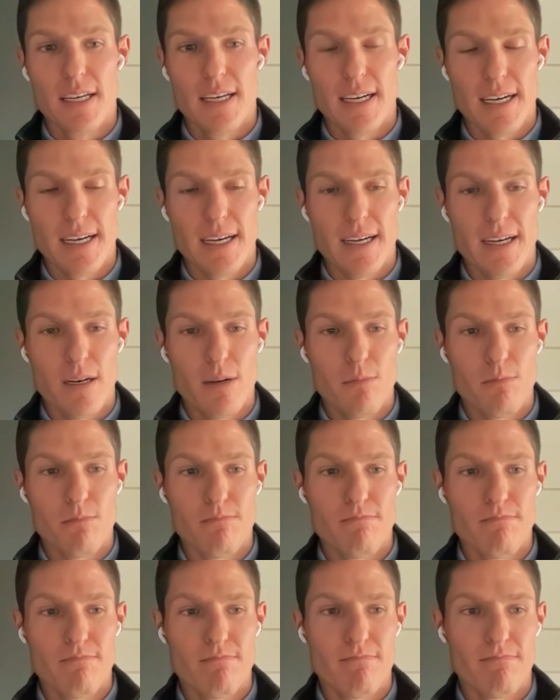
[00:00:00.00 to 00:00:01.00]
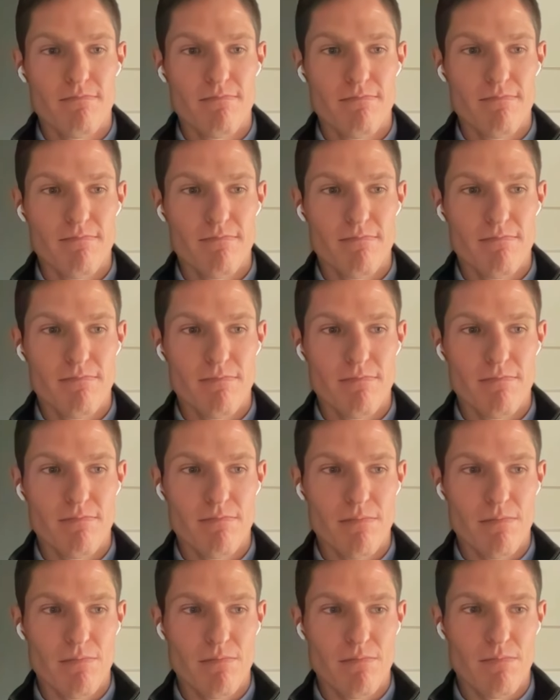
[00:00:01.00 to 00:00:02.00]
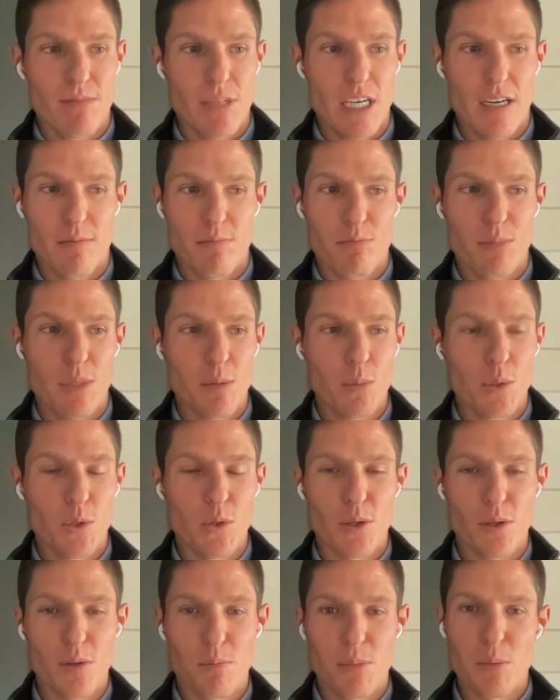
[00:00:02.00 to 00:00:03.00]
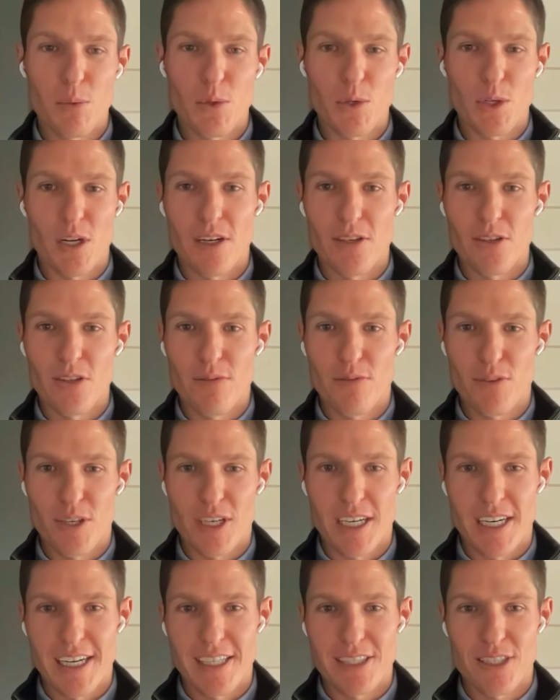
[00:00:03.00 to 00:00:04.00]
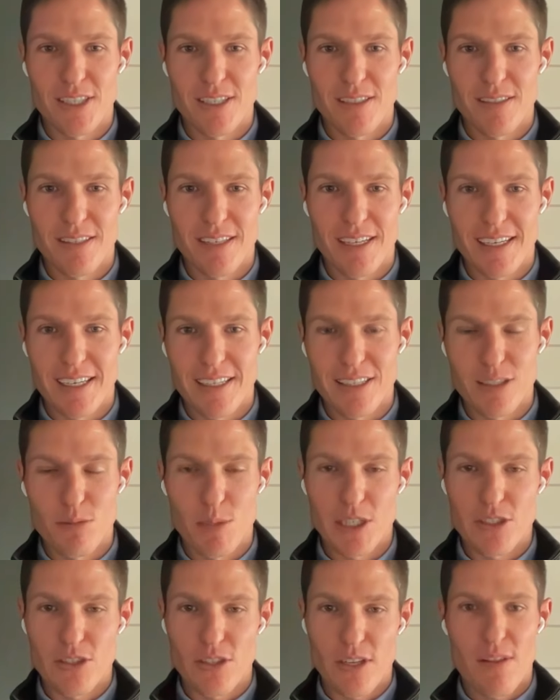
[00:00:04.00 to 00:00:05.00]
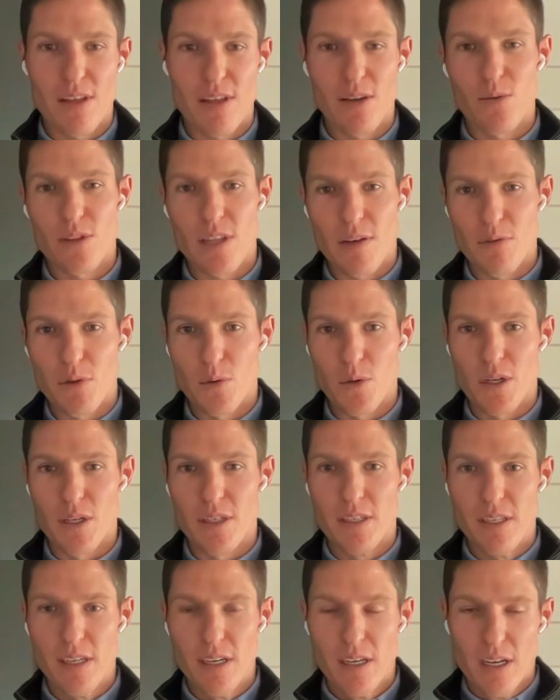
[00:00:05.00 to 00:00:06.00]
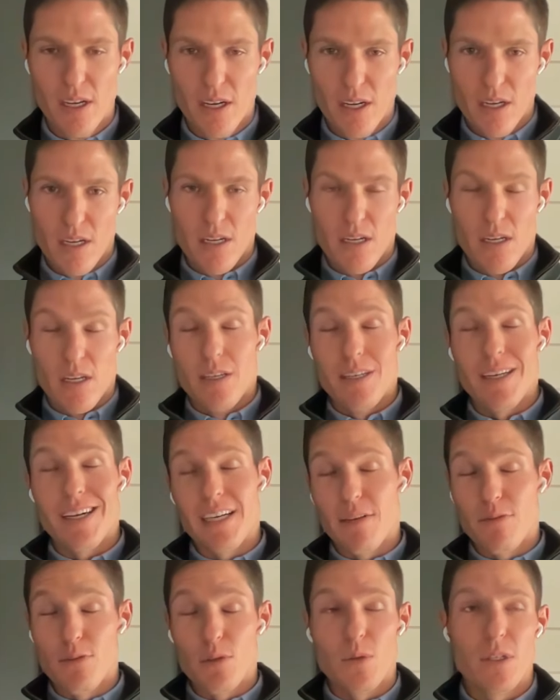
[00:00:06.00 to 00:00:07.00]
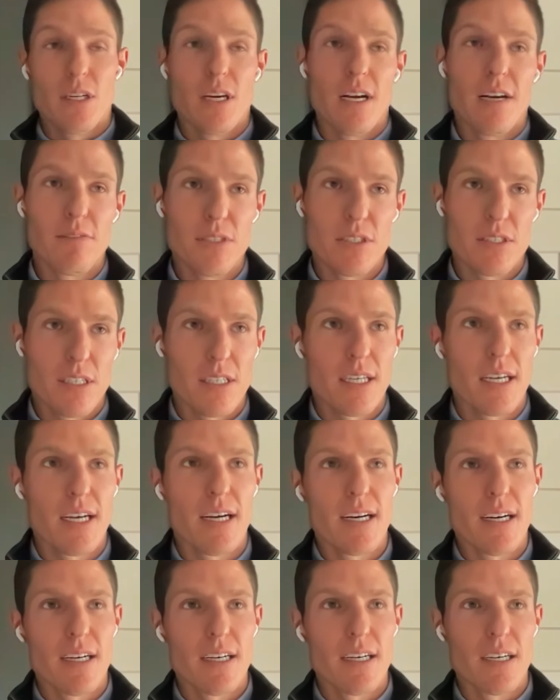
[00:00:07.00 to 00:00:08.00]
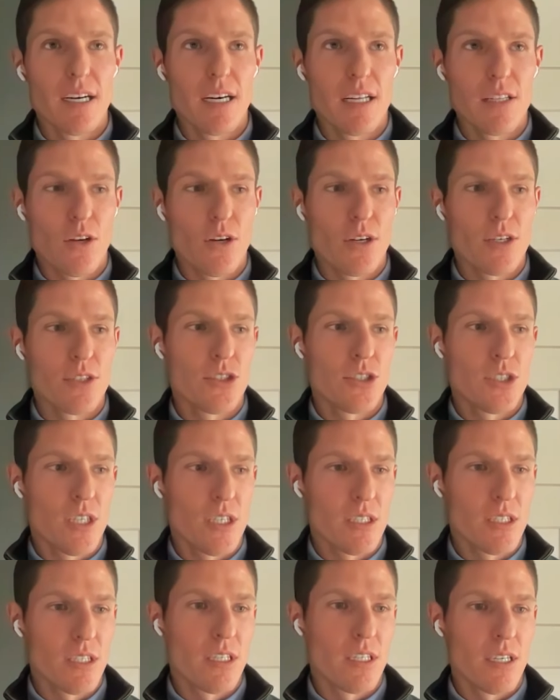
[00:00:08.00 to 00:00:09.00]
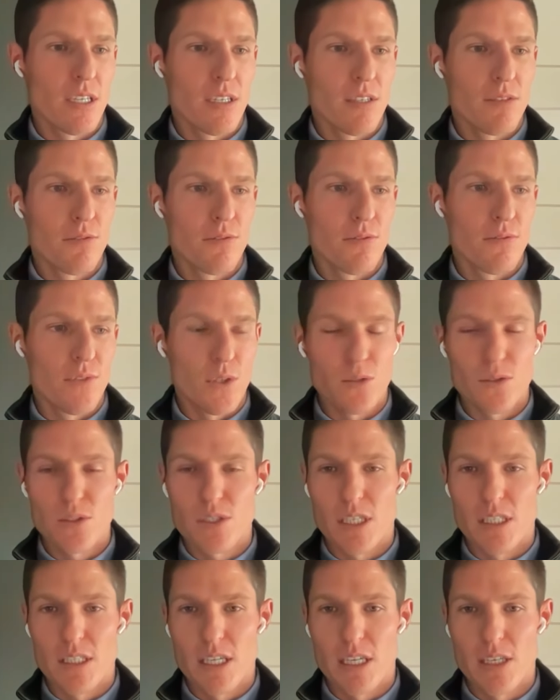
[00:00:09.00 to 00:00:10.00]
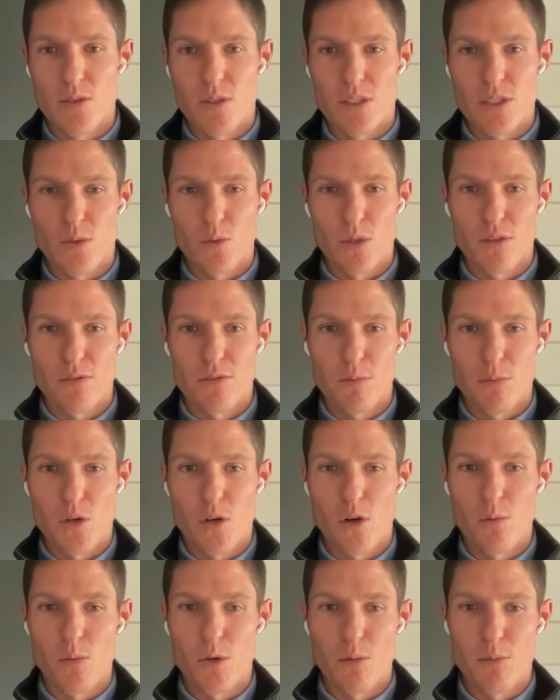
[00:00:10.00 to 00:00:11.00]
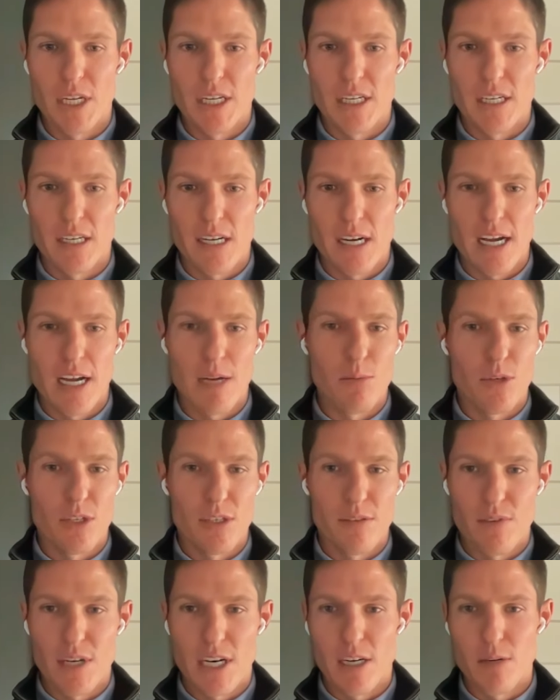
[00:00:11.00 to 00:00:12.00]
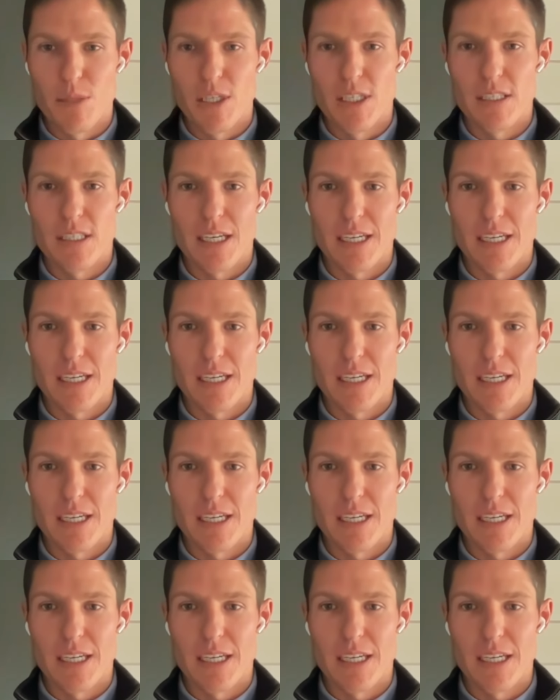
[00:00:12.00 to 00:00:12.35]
Um, yeah, people are hungry for connection, especially I think with everyone, not everyone, obviously, a large chunk of folks continuing to work from home or being in a hybrid environment.